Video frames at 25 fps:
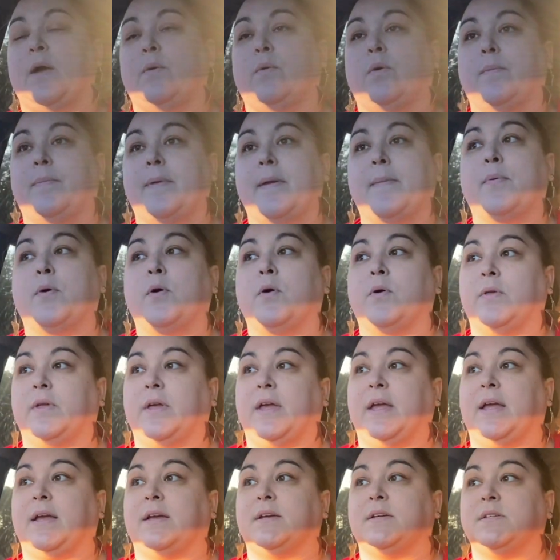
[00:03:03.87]
will be
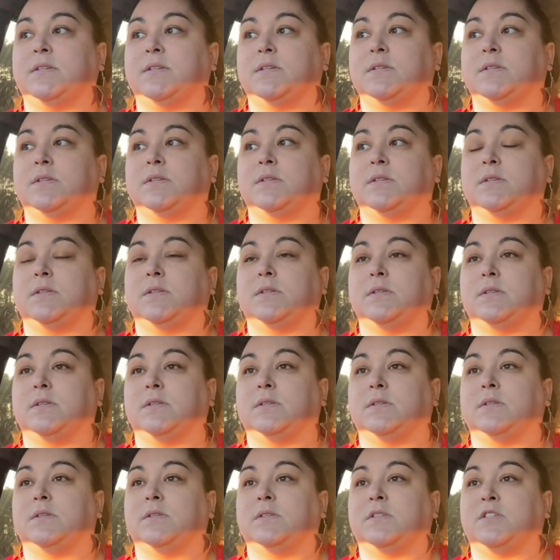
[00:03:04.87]
pulling
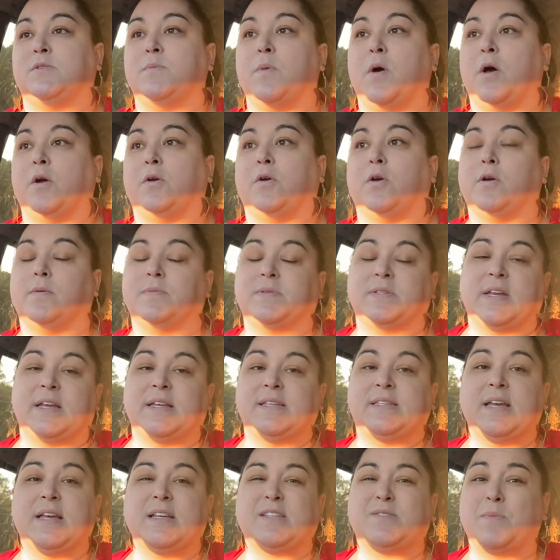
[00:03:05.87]
small groups, and I
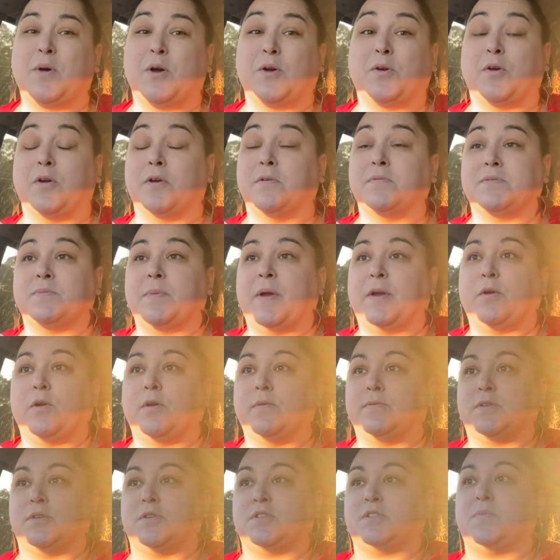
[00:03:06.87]
say small groups, my
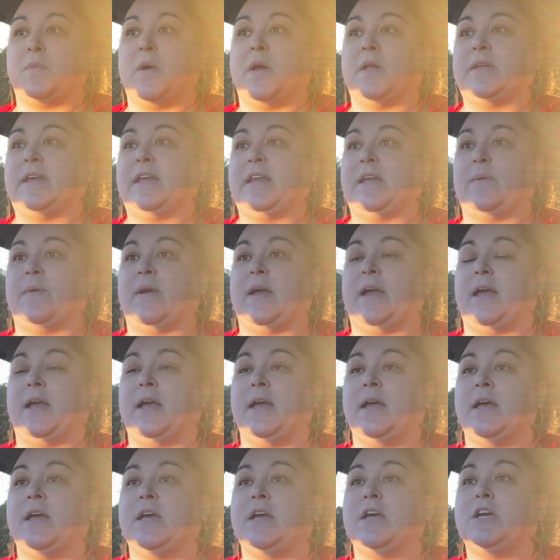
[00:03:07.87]
groups are small anyway.
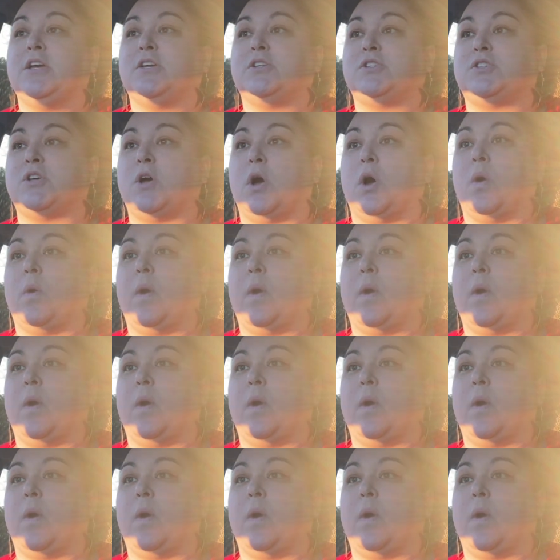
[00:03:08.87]
So